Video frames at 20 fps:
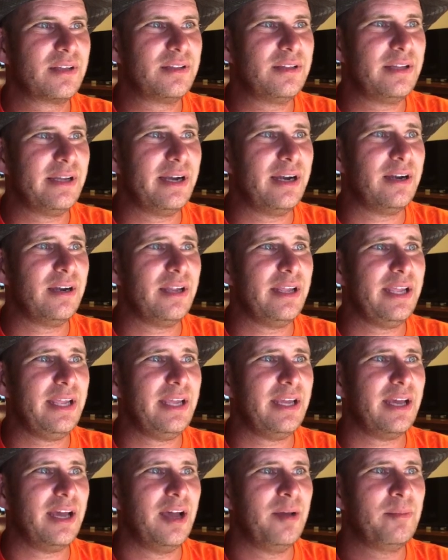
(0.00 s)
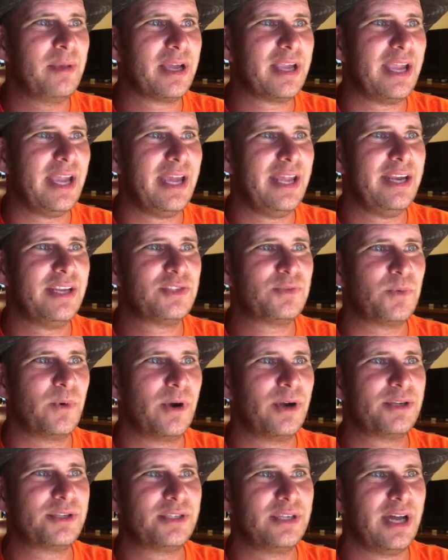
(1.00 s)
Clearly a mechanic's
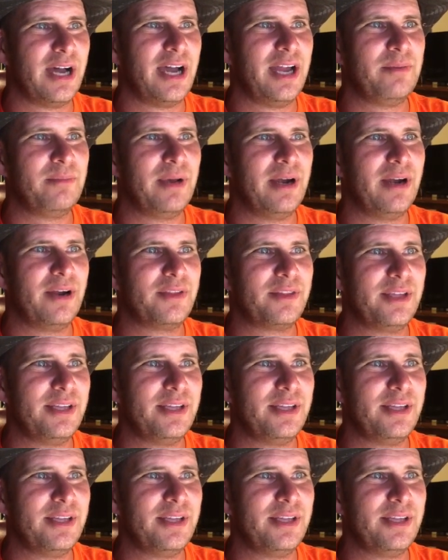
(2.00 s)
worst nightmare.